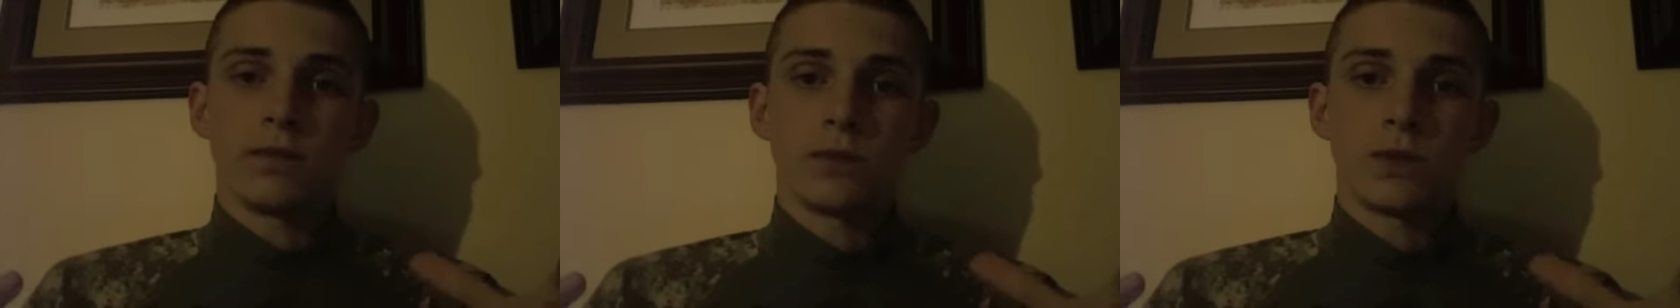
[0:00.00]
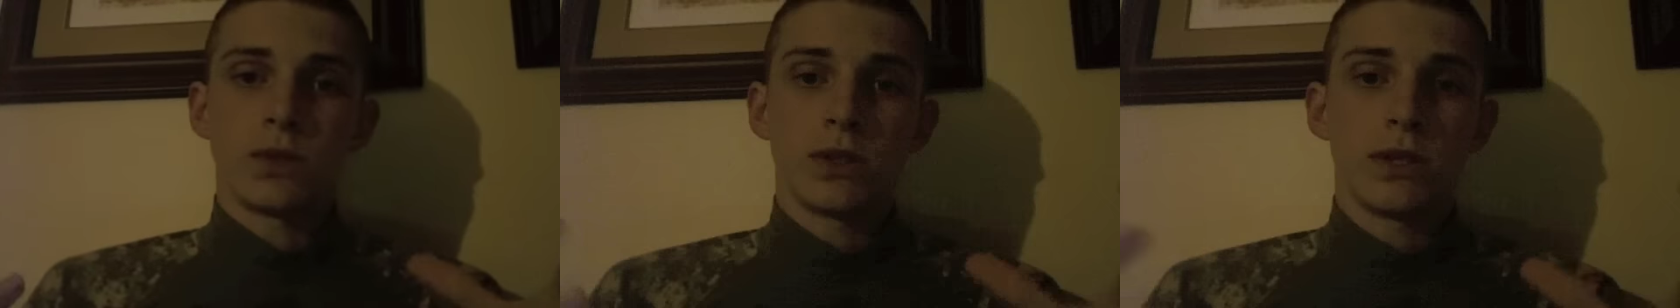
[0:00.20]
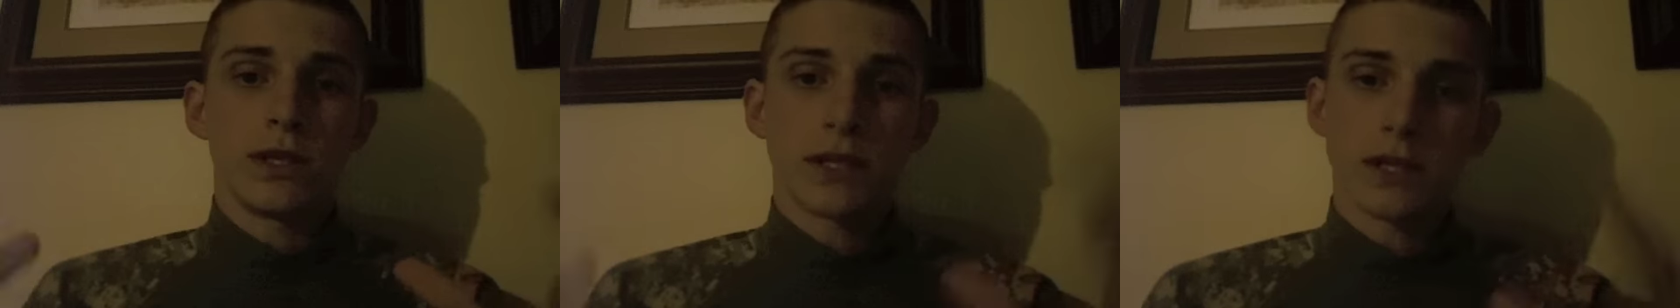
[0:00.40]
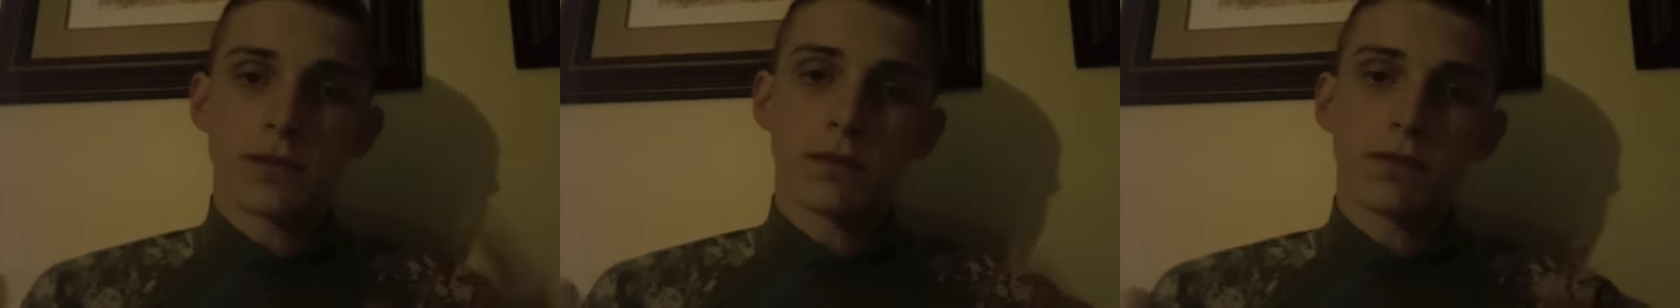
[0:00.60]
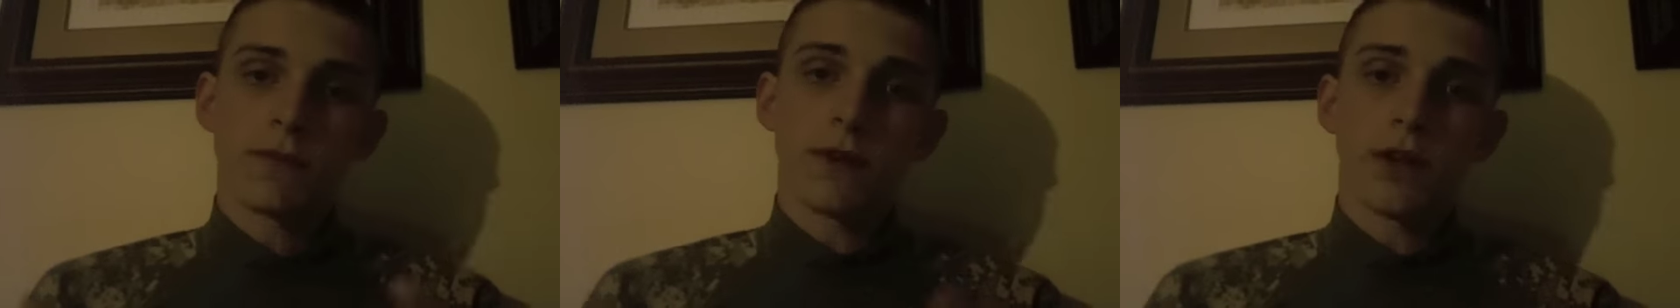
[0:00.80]
this is a
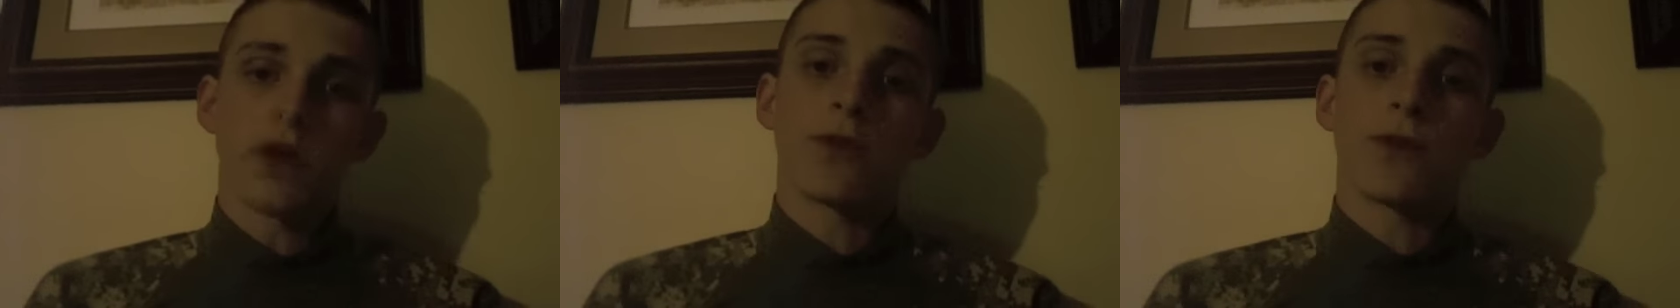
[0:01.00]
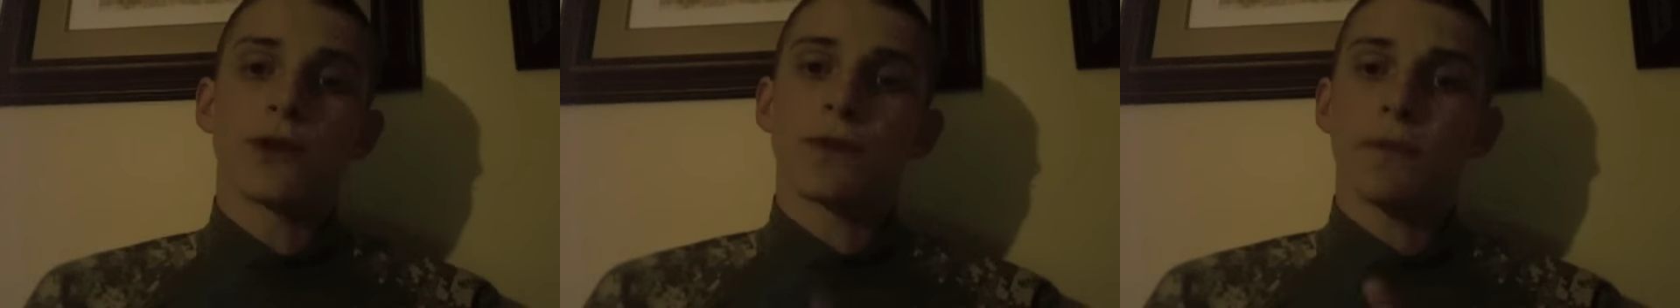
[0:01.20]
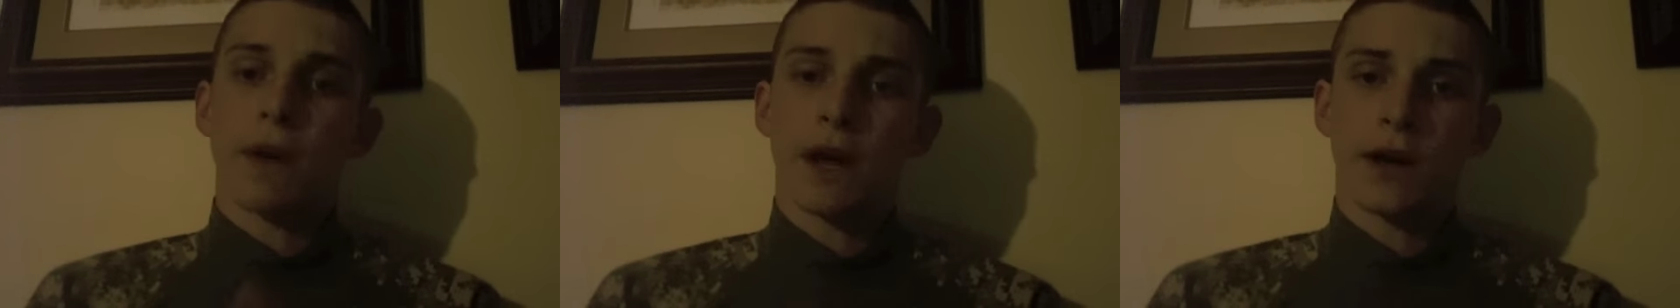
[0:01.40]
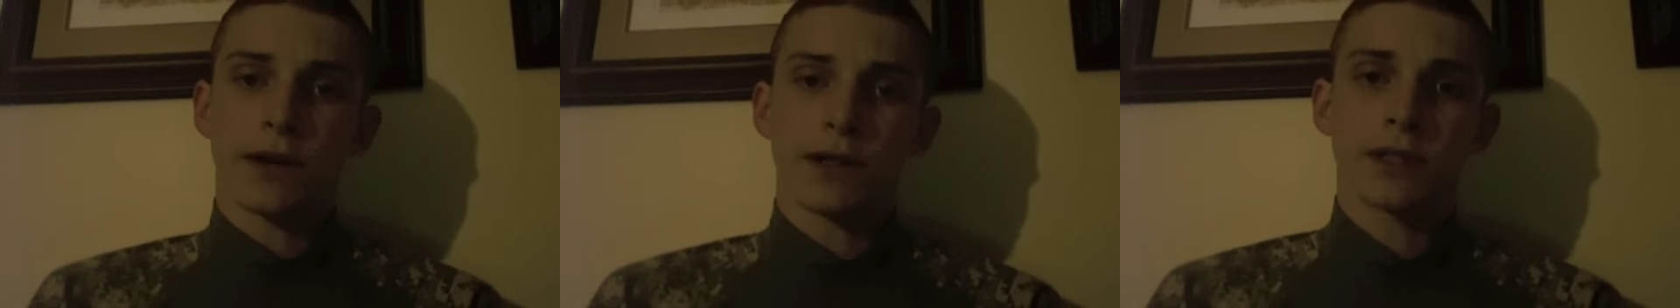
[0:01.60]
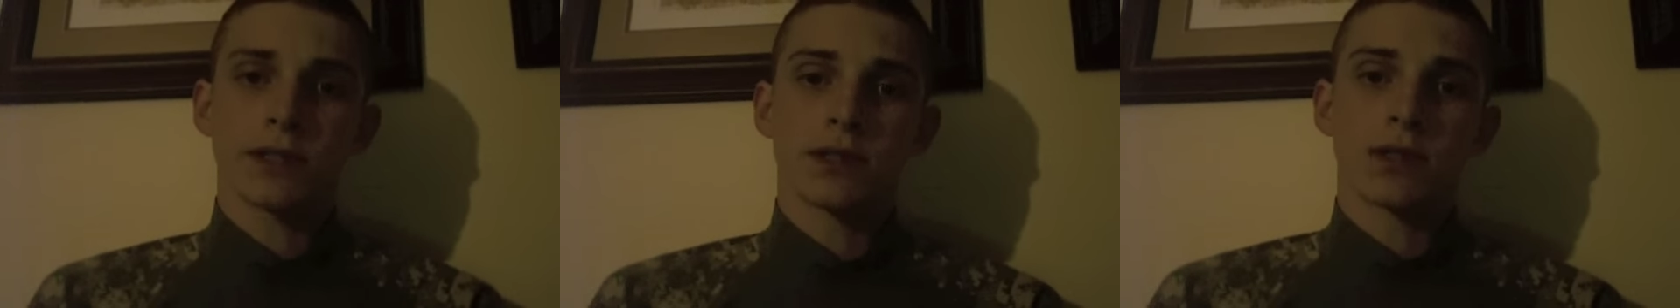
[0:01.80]
video for the
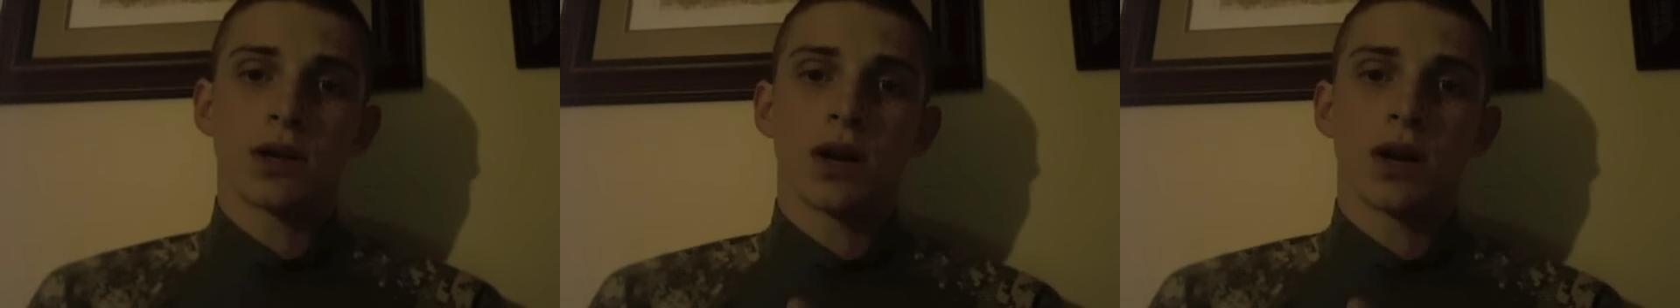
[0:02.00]
parents